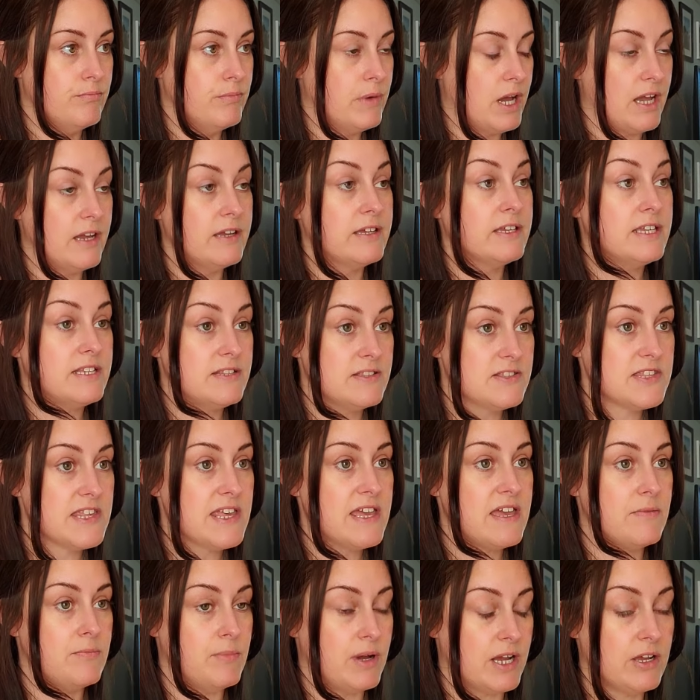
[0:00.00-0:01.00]
I can
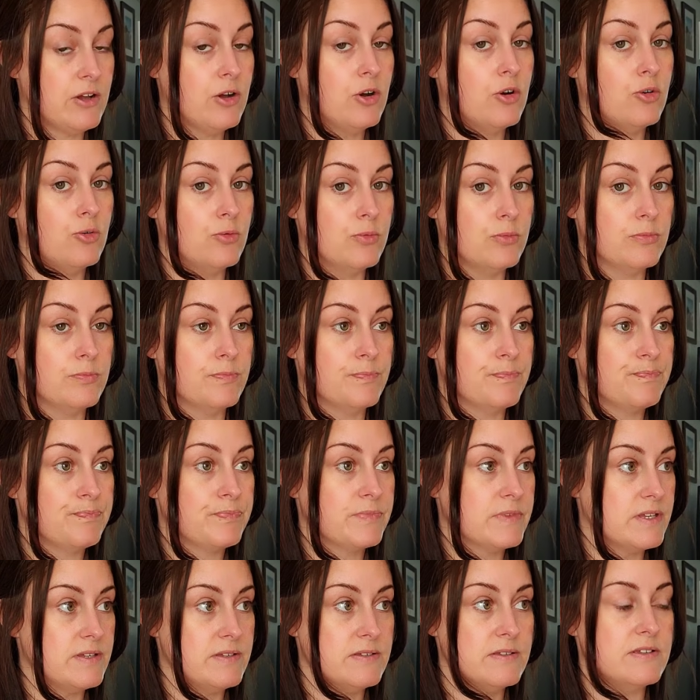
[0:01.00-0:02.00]
say my home
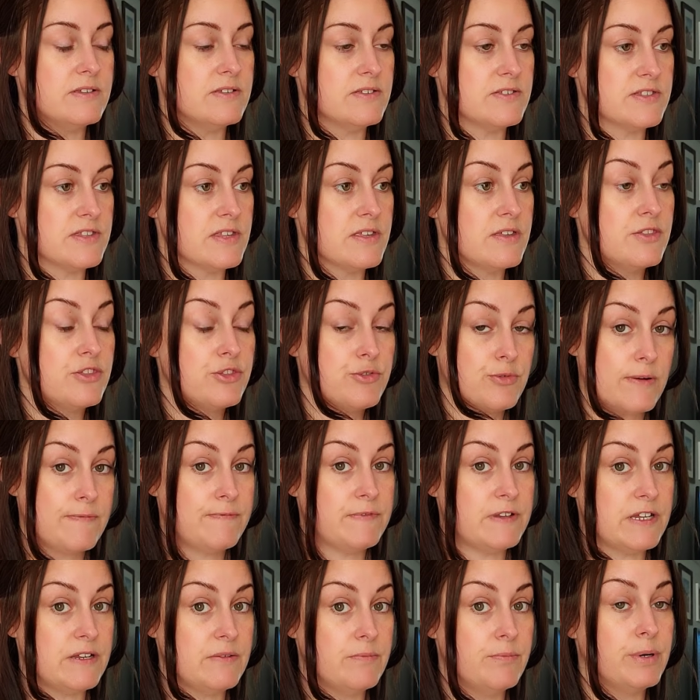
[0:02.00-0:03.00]
is
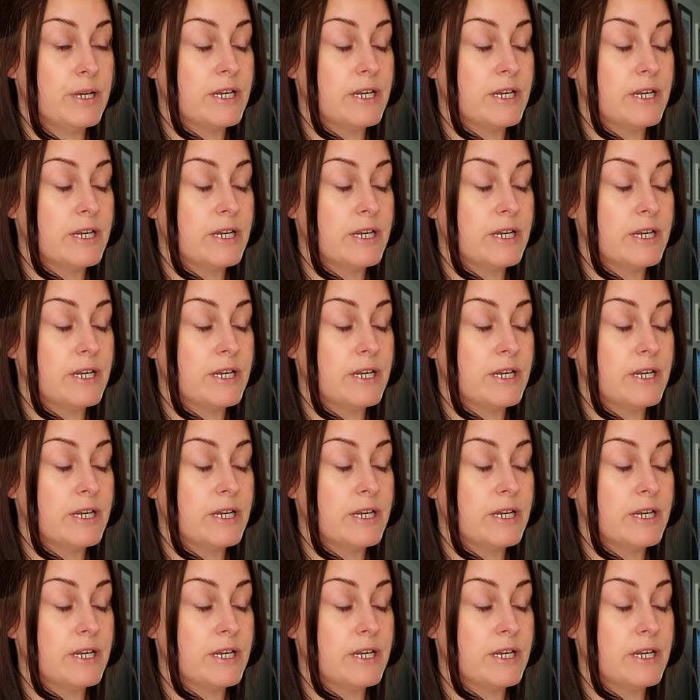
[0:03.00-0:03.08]
thrifted,